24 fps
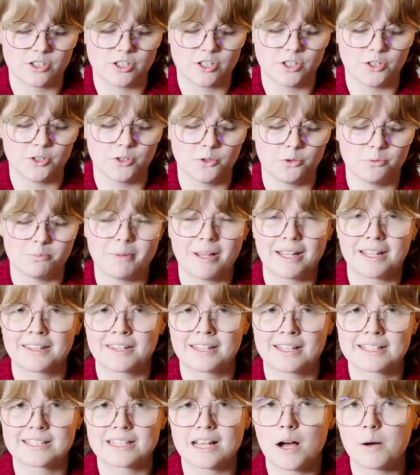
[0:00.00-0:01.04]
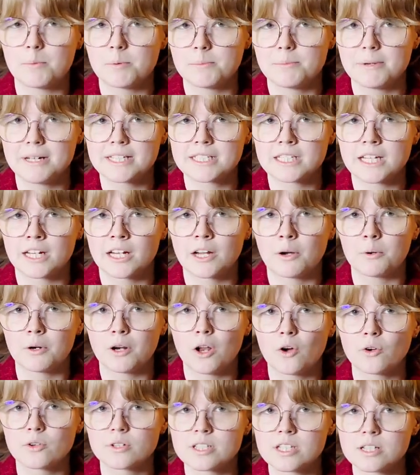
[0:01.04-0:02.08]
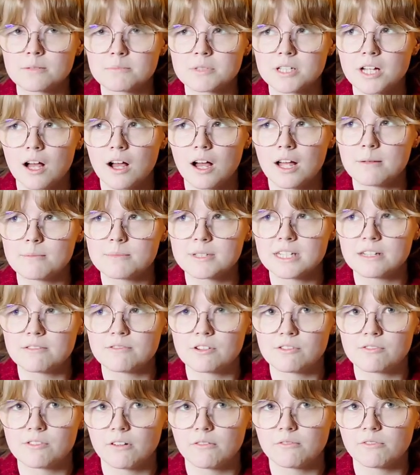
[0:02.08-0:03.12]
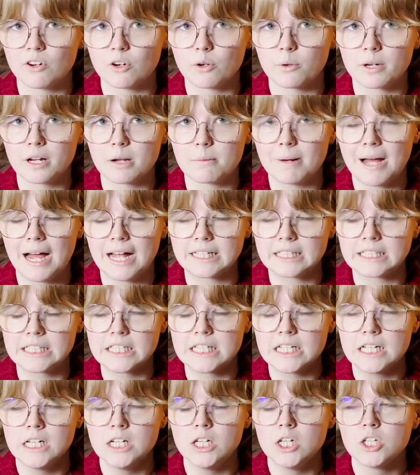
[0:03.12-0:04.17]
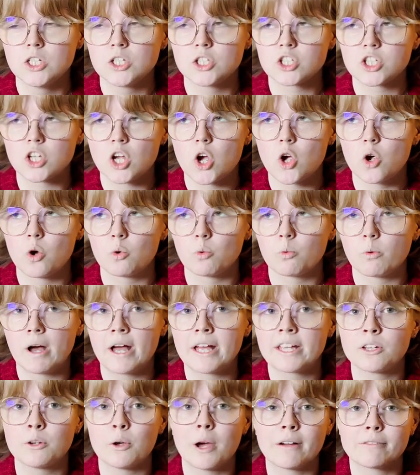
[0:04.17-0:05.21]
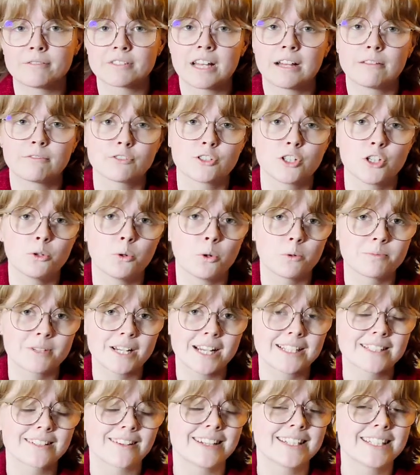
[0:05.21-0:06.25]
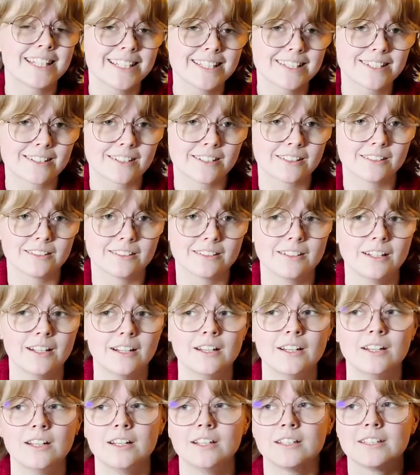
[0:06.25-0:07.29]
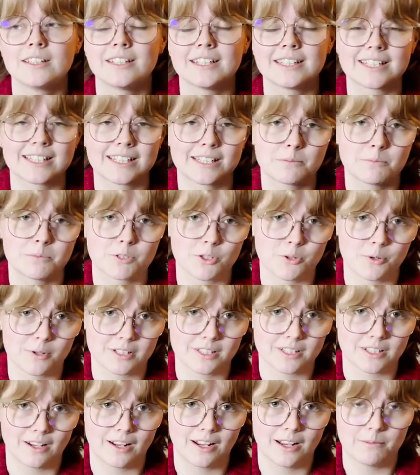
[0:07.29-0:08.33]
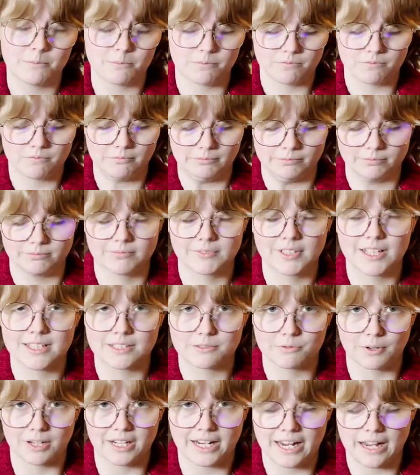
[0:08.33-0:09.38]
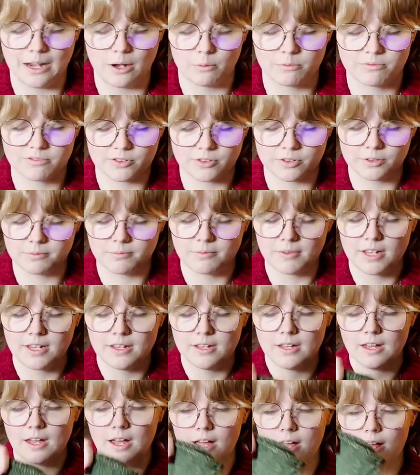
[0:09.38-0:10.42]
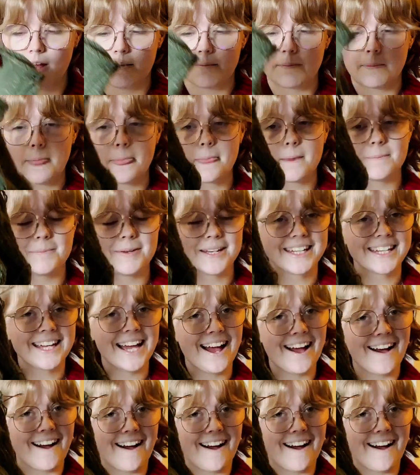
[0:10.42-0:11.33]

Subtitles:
to make things up a bit as I go along sometimes, even if I'm following a pattern. So where you have to have 2 objects identical, knitting them 2 at a time is really helpful. But yeah,